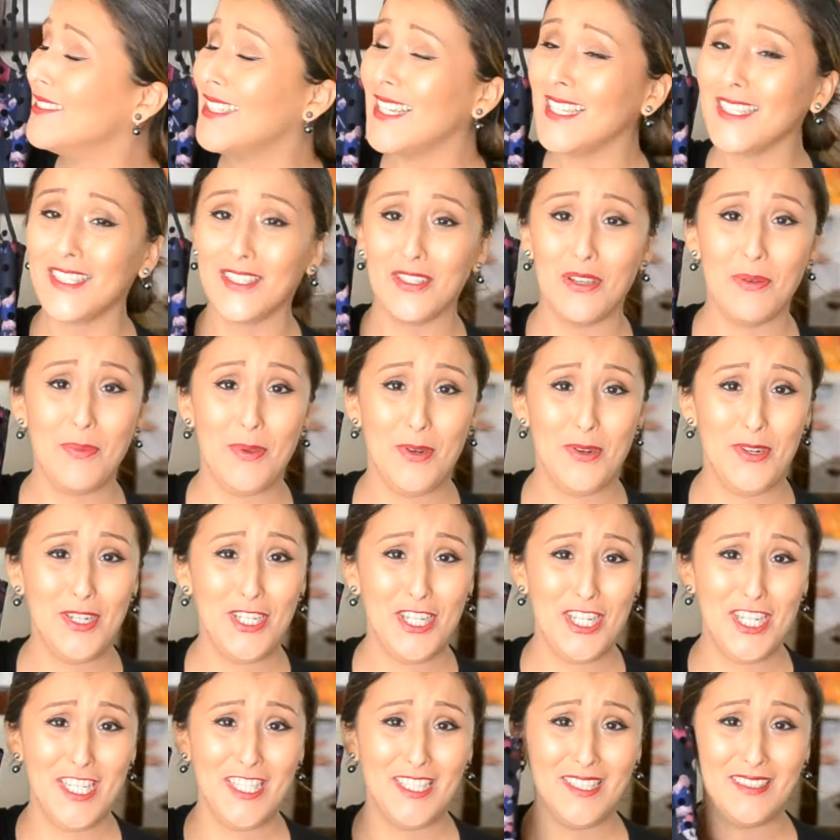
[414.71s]
It's so
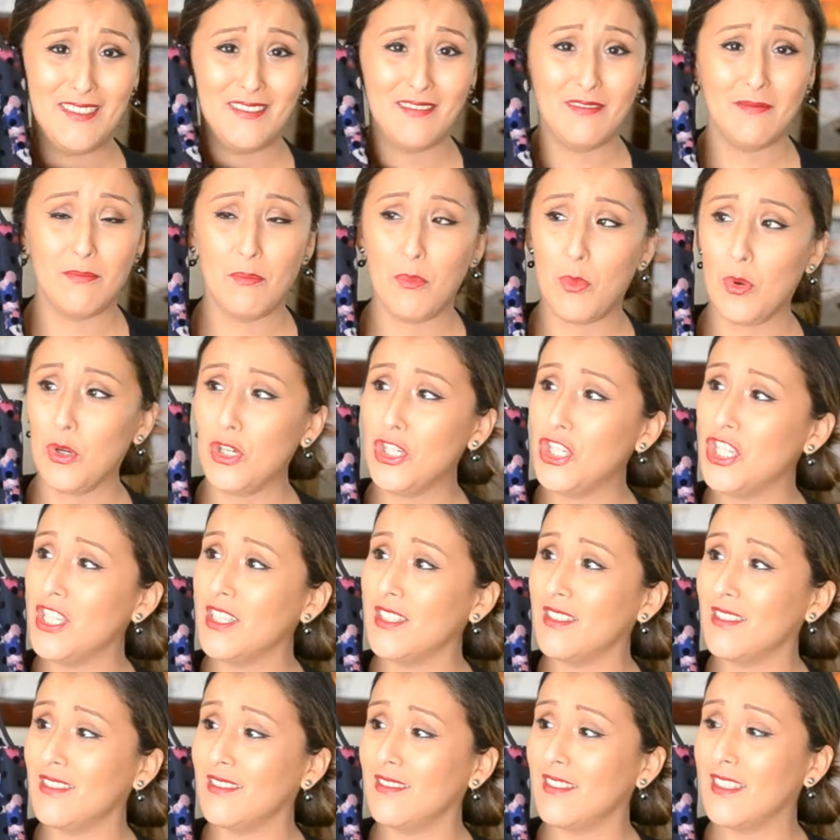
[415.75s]
gorgeous.
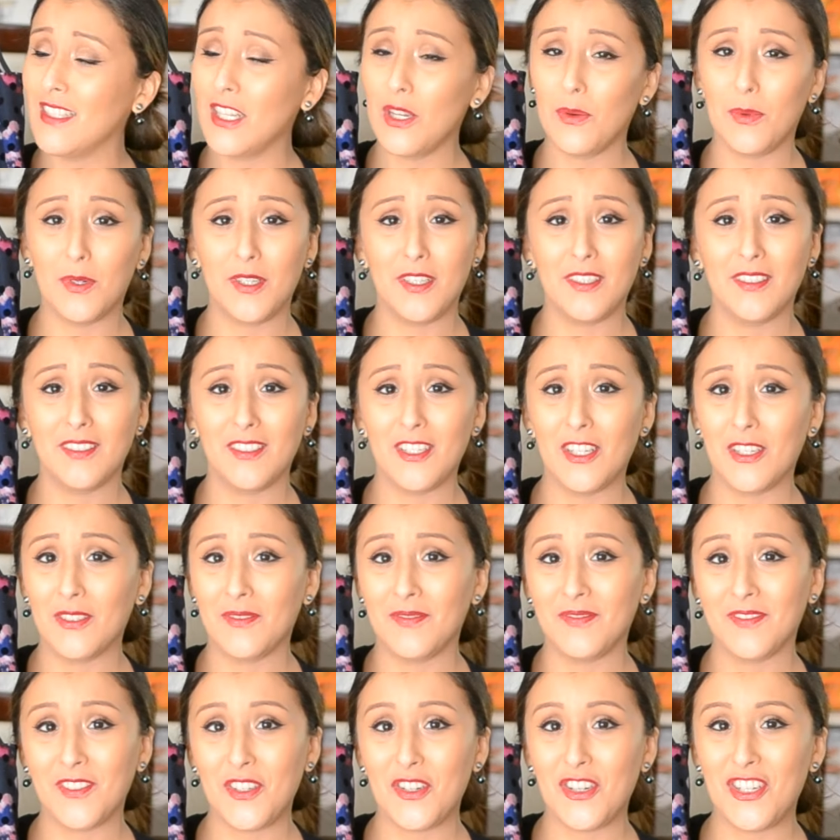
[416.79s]
Gorgeous? Is that a word? No.
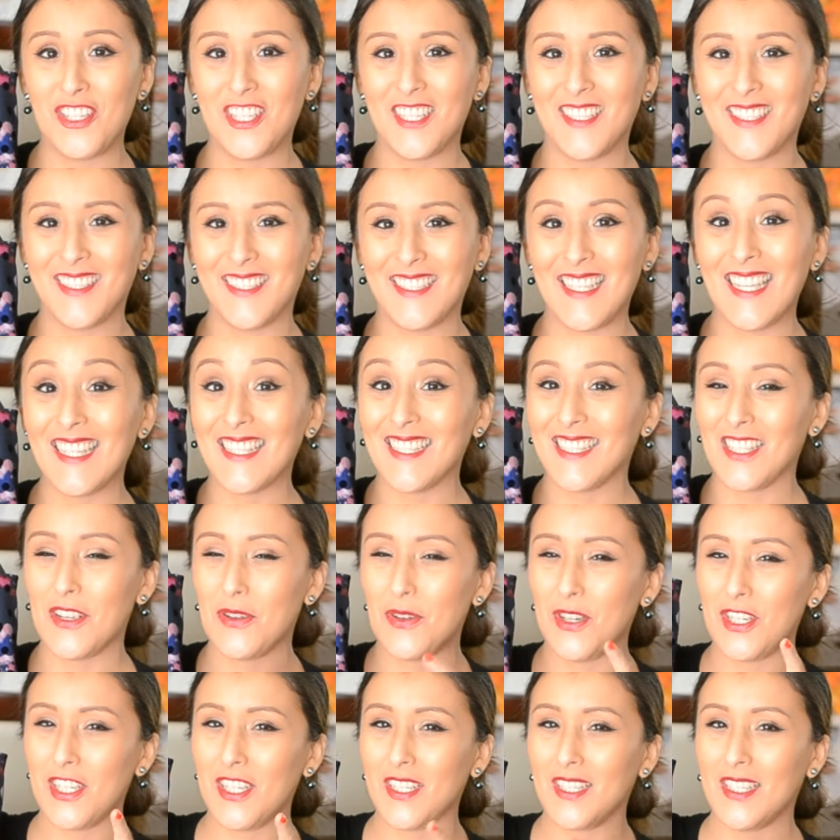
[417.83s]
Gorgeous. Yes,
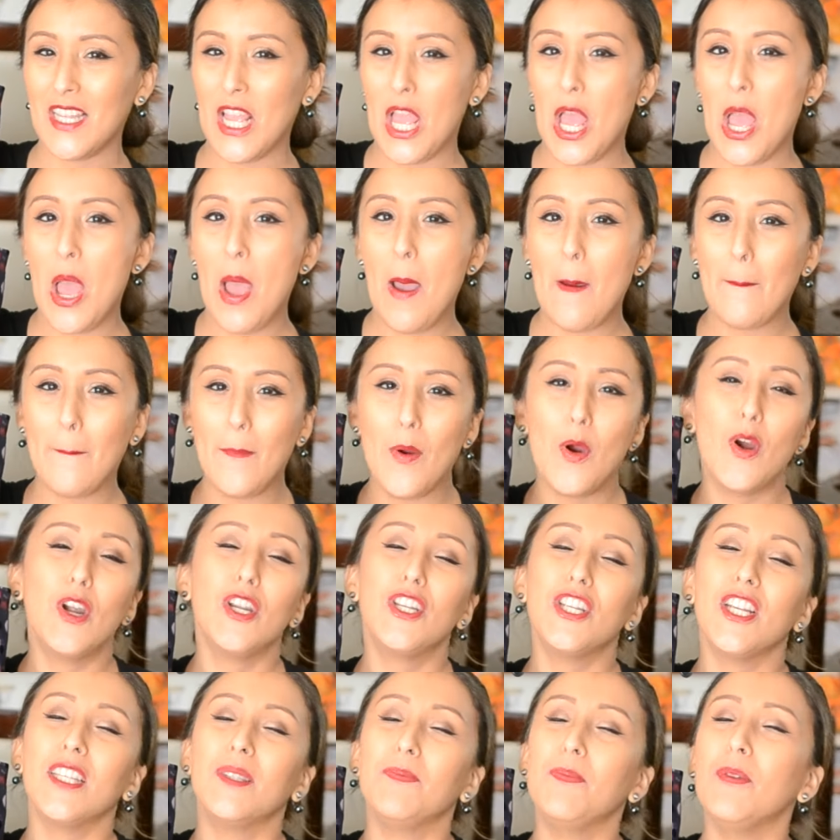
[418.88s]
gorgeous.
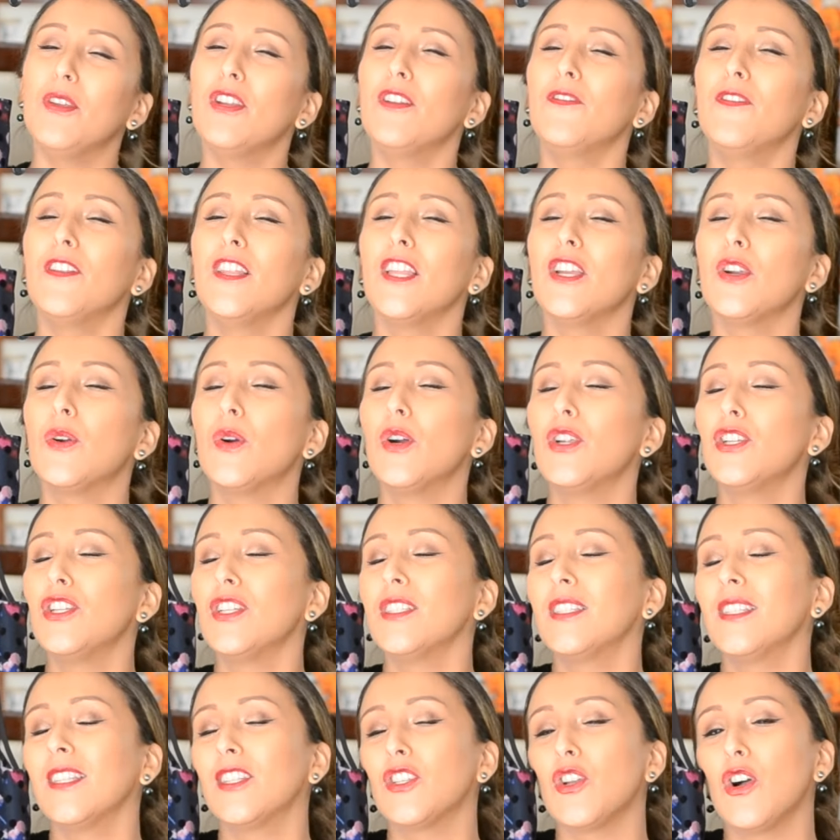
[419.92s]
Gorgeous. Beautiful and
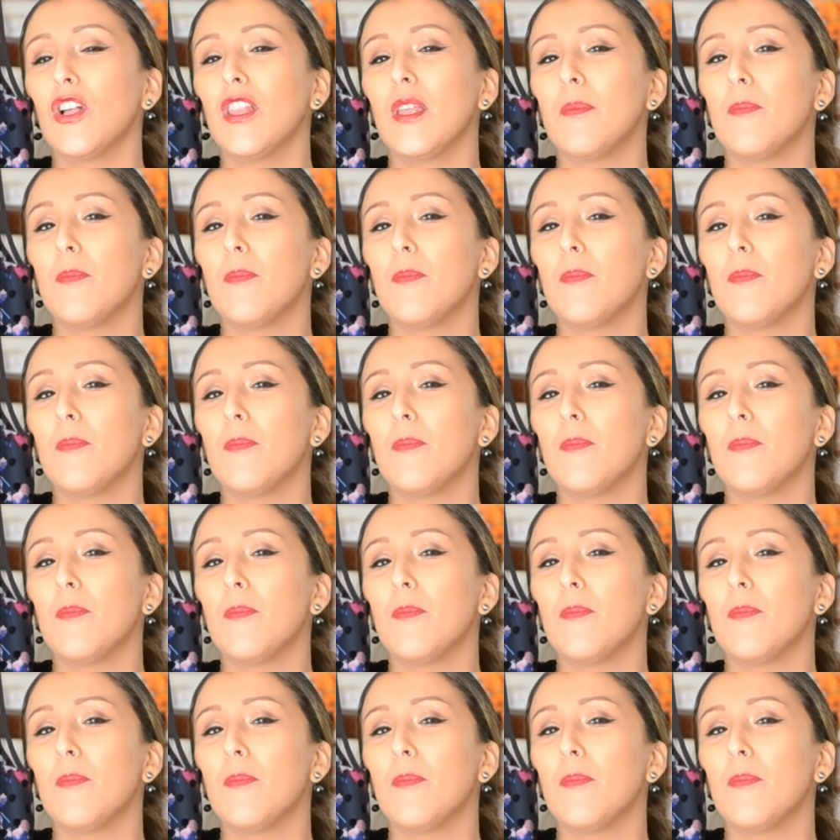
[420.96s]
gorgeous. Let's call